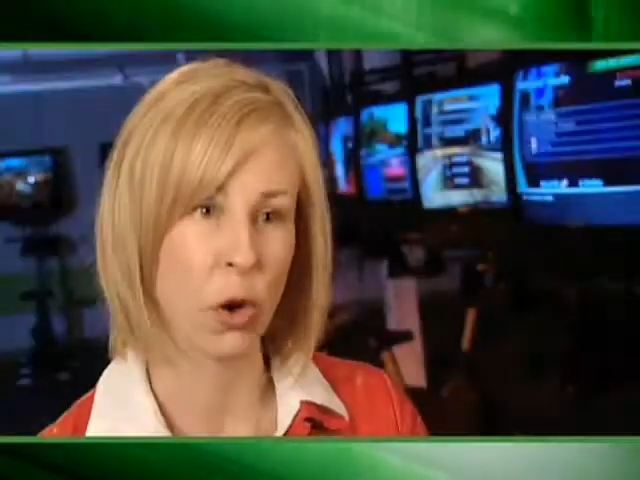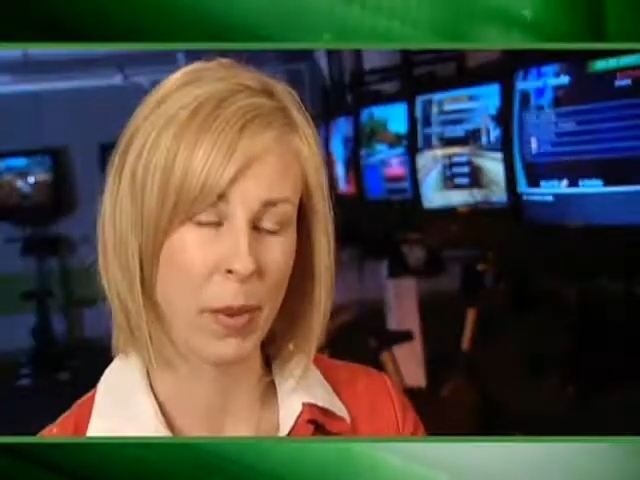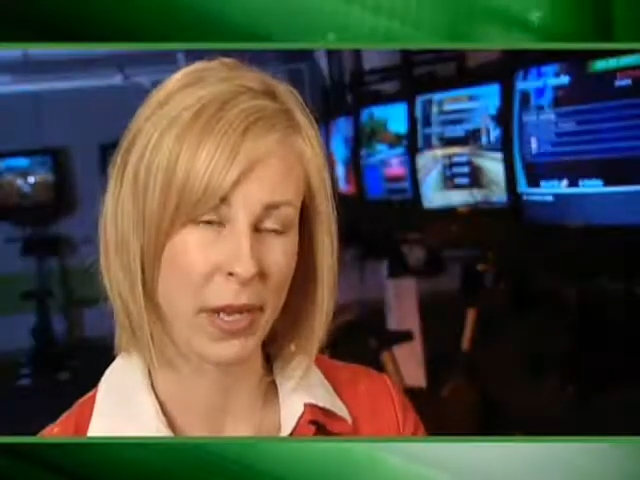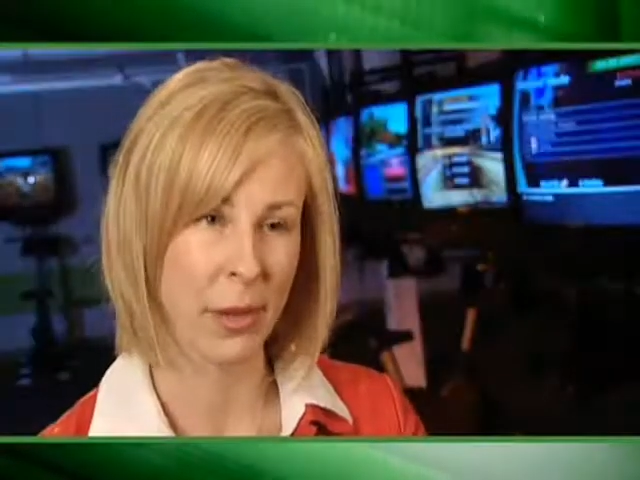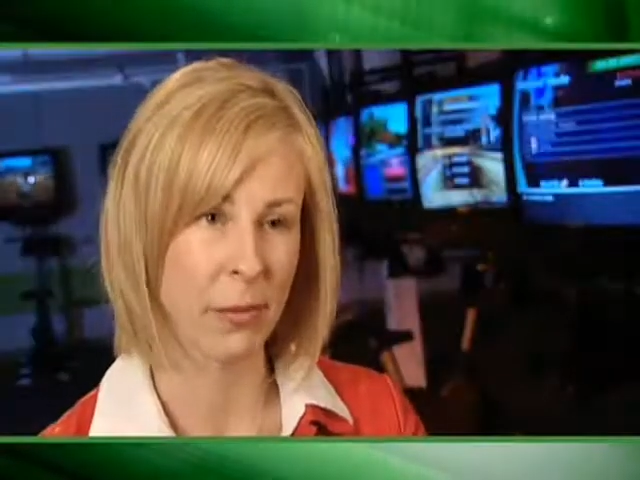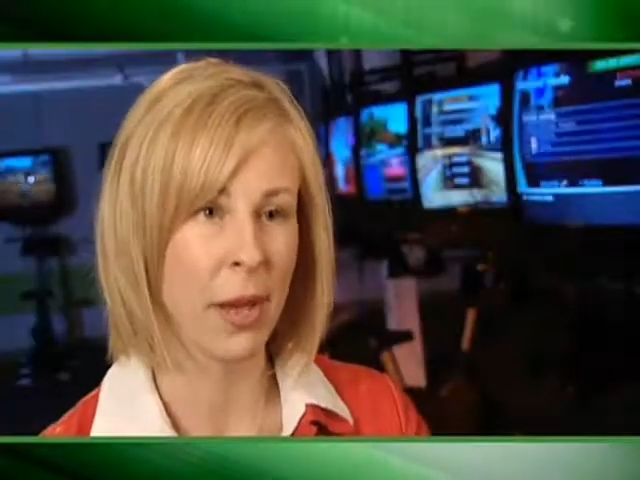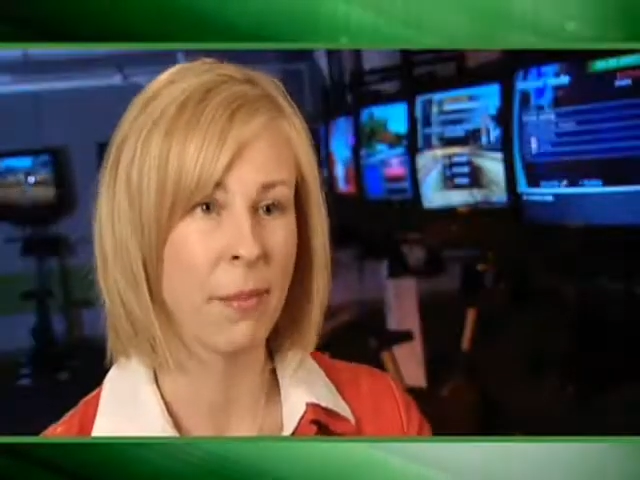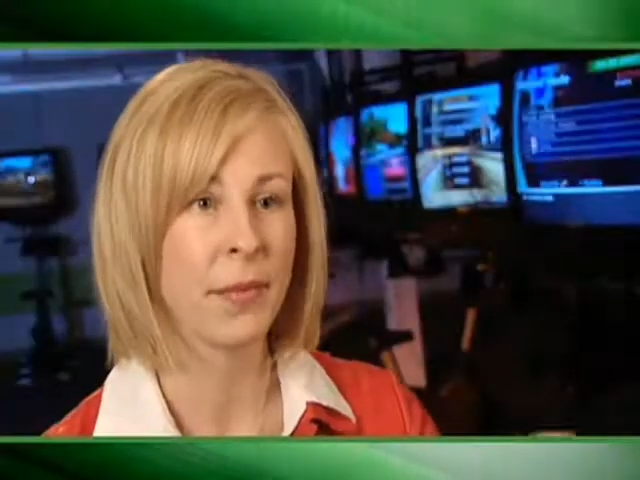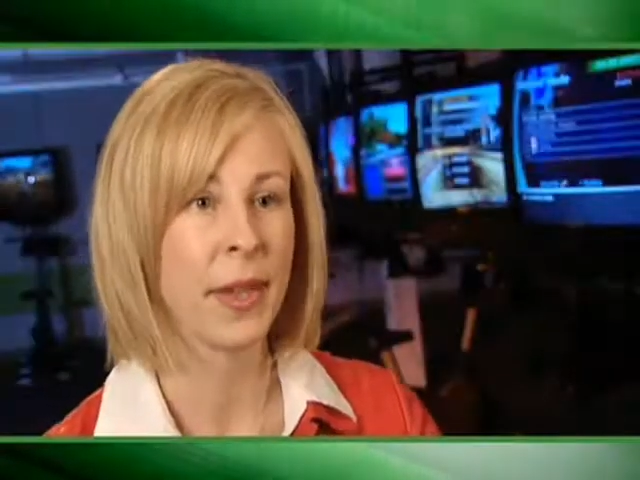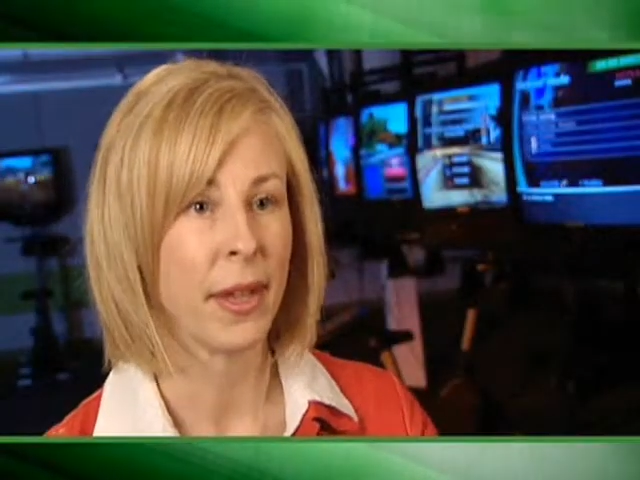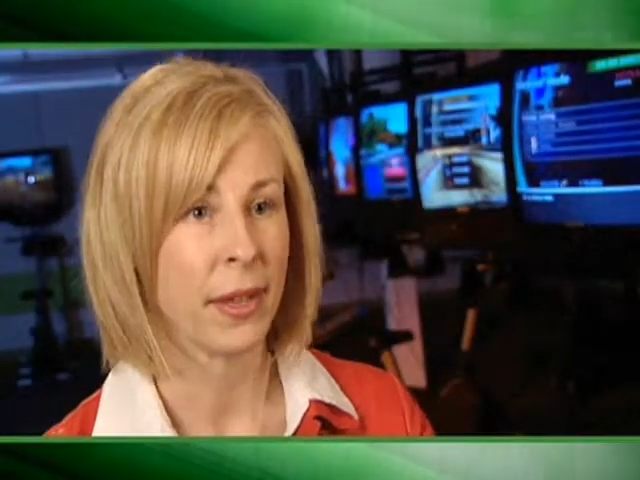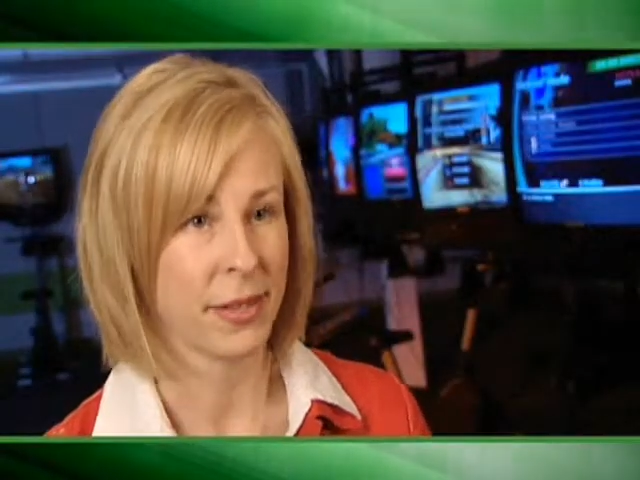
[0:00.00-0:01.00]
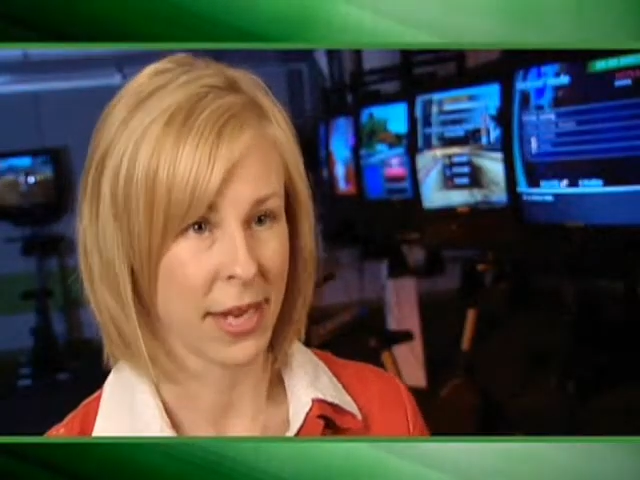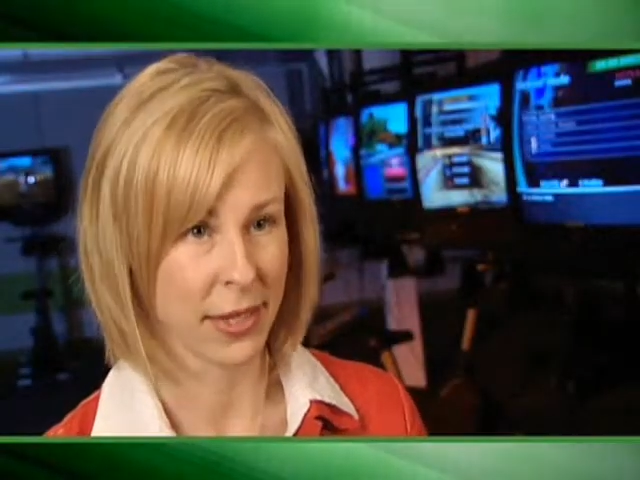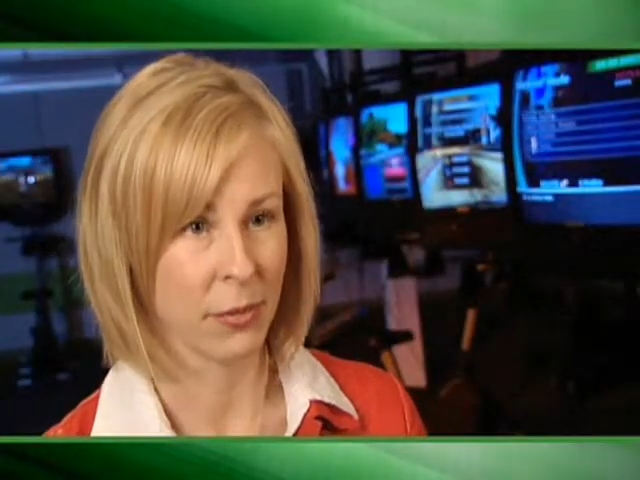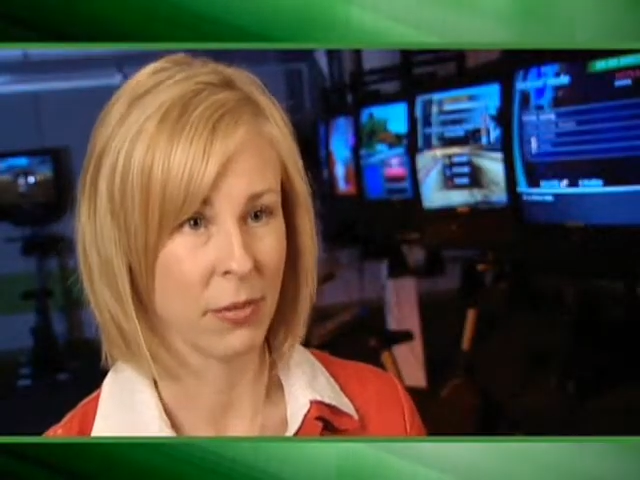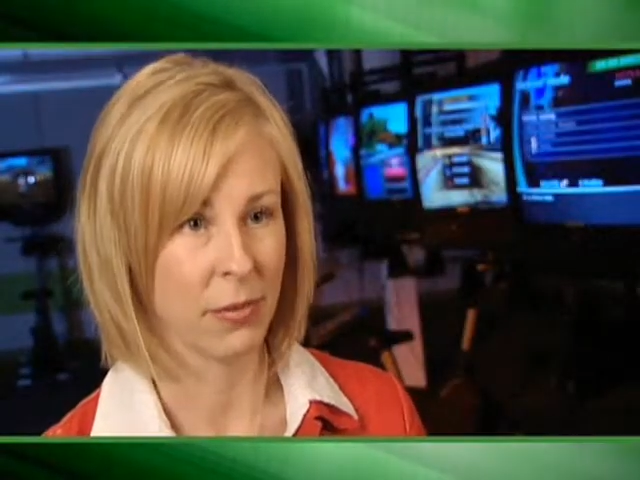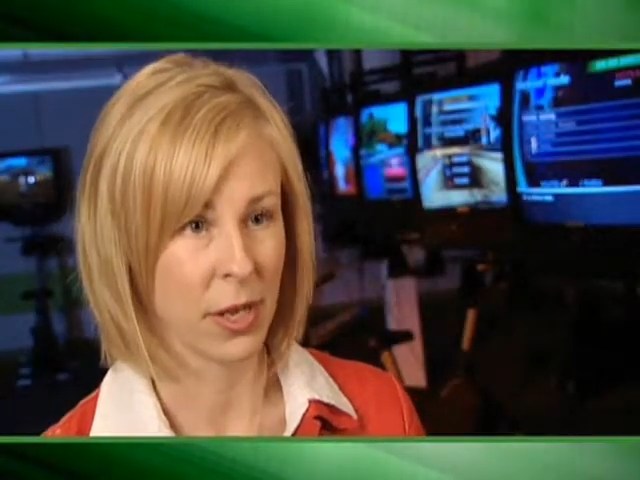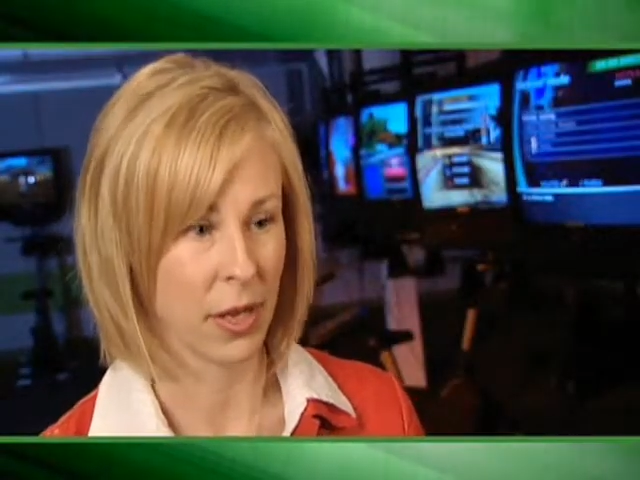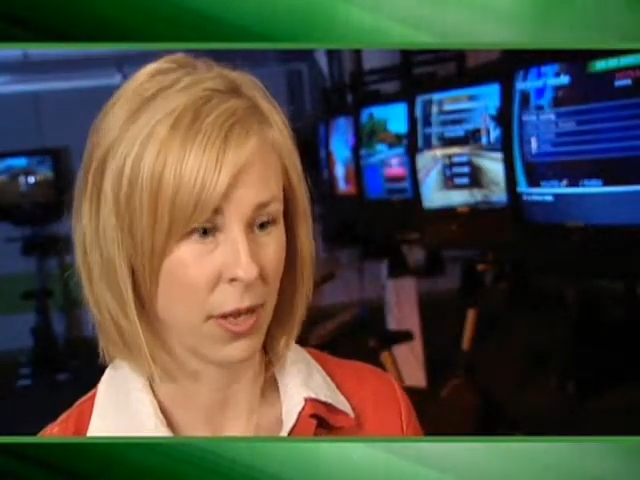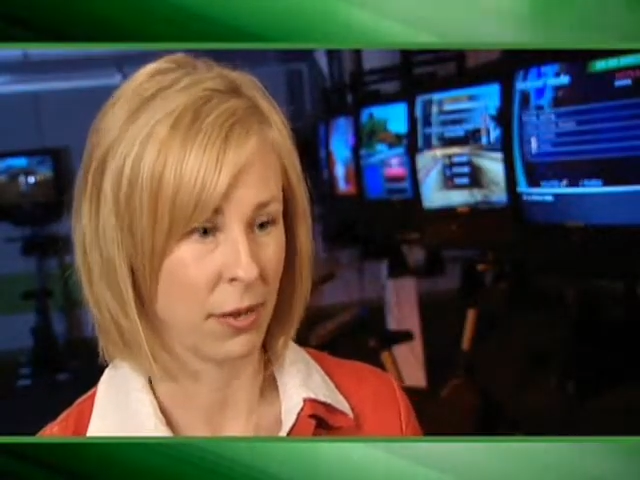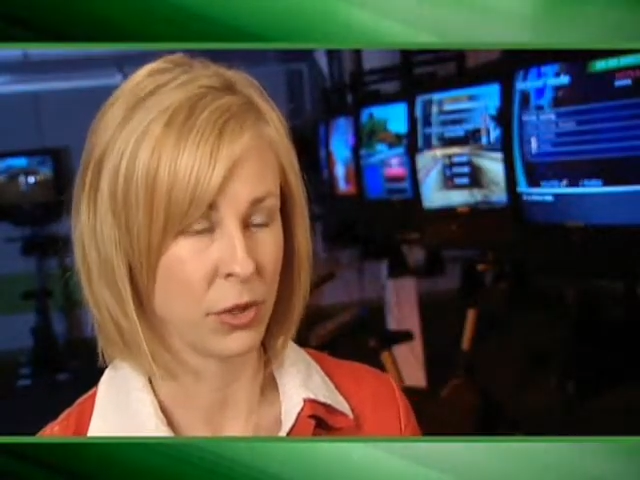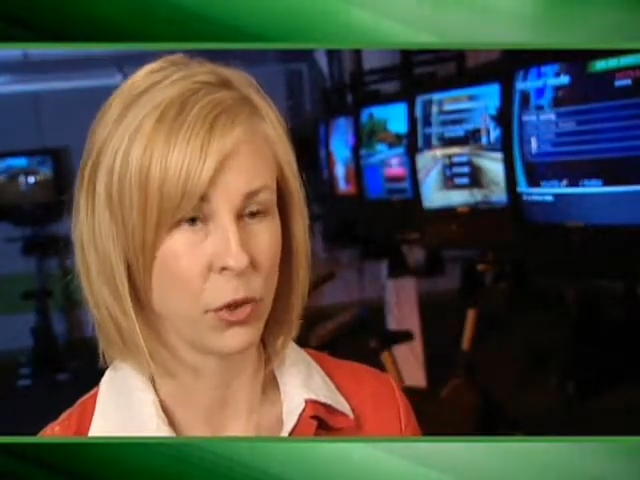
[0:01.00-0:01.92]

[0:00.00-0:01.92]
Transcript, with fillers: go pick them up, take them uh,